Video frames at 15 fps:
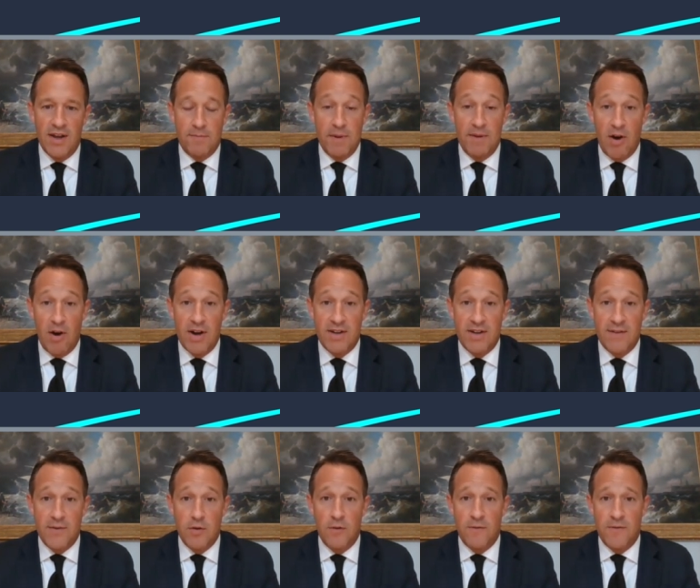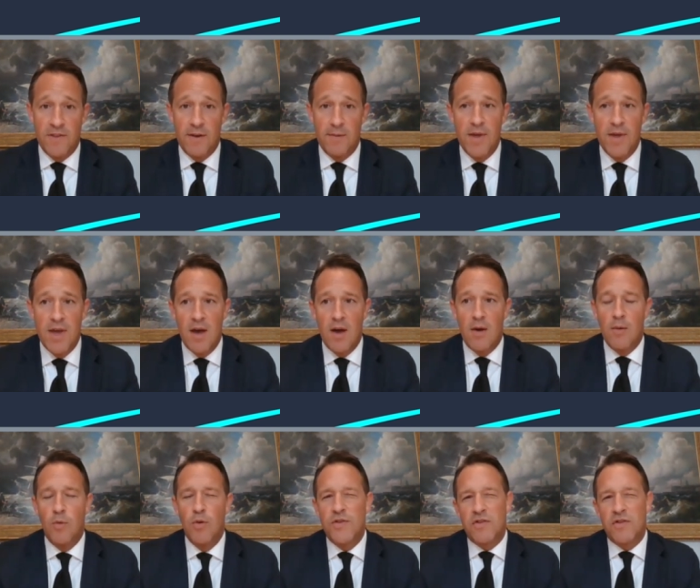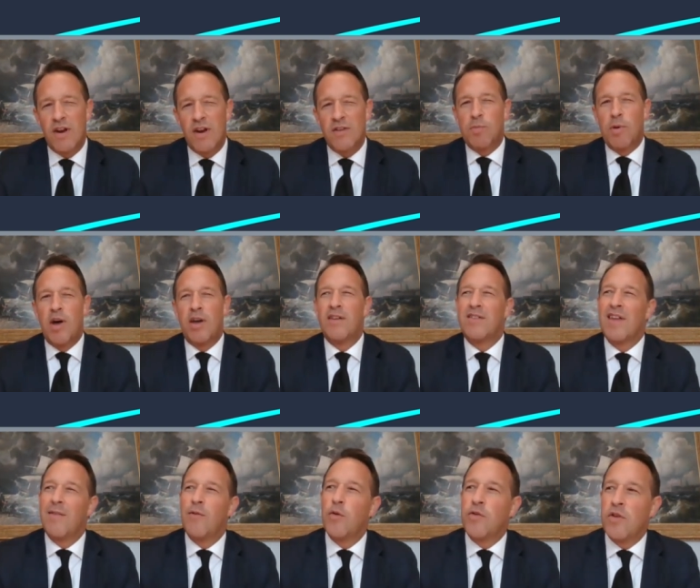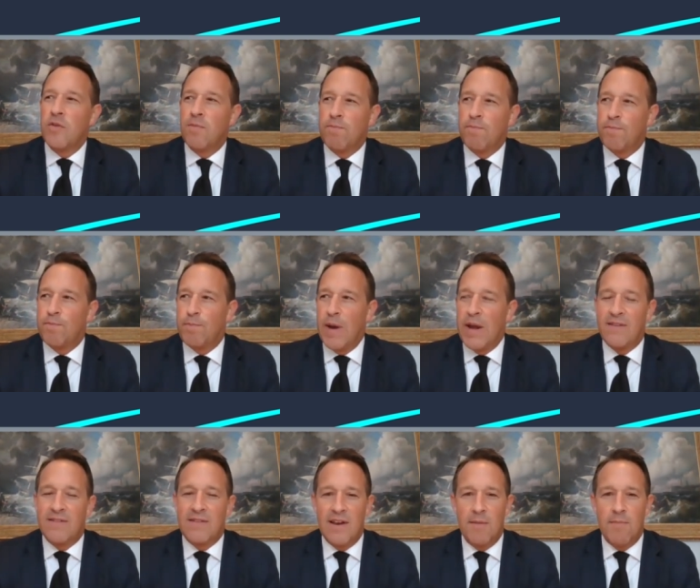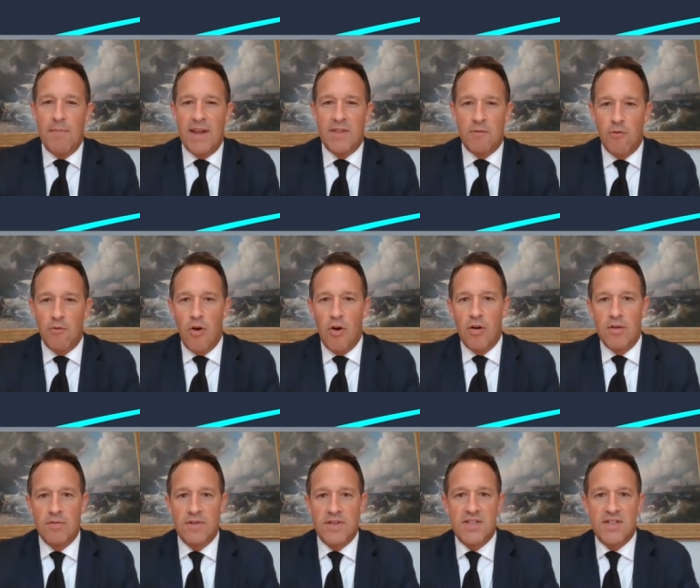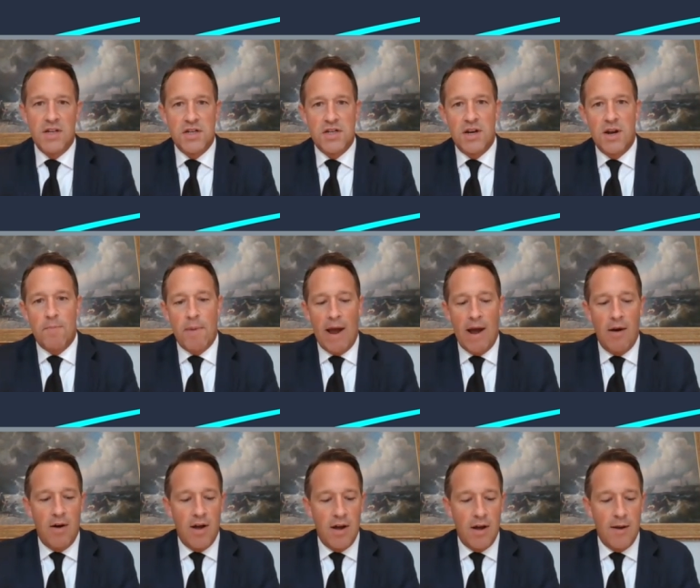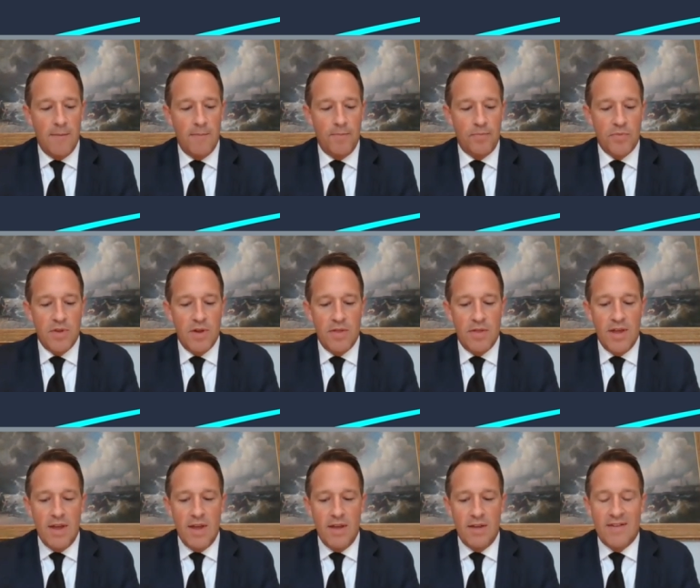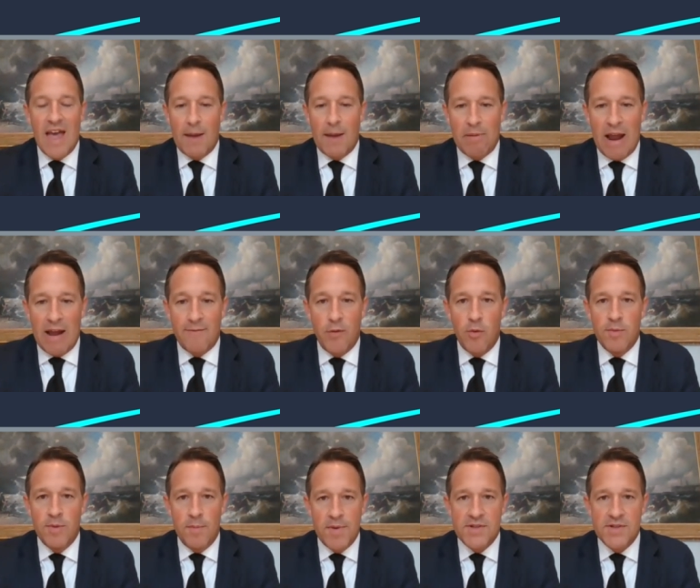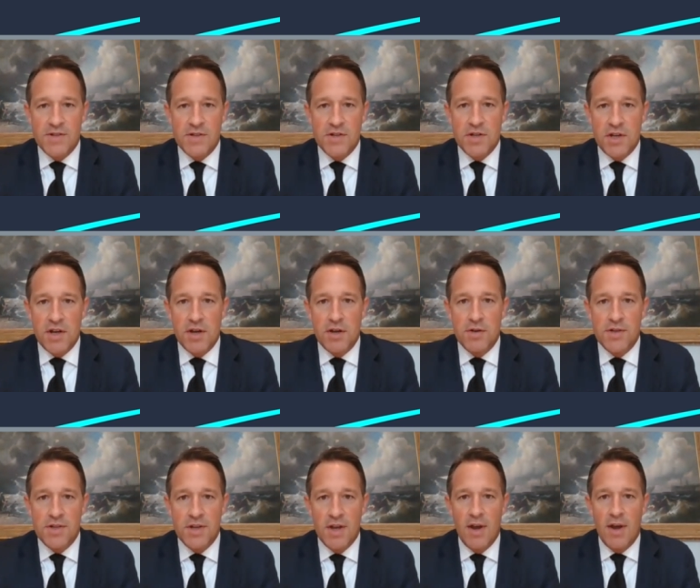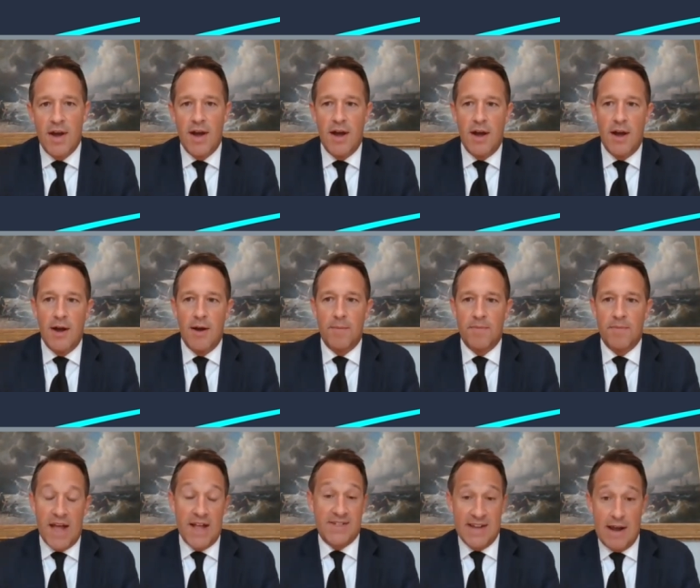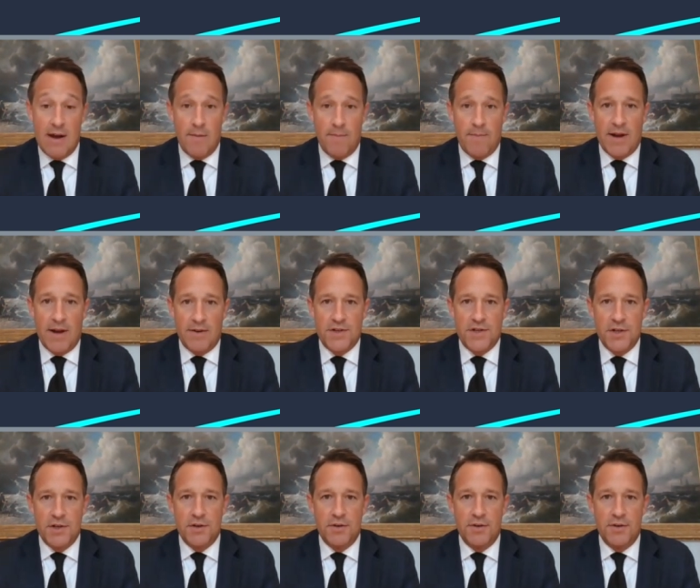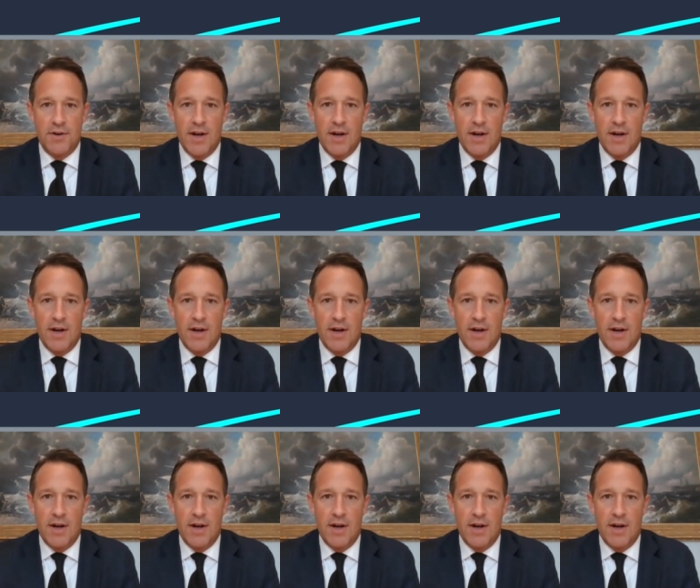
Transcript: been very difficult for them. What's transpired is they've also basically made the wrong decision about the tech platform the business should use. That's now about to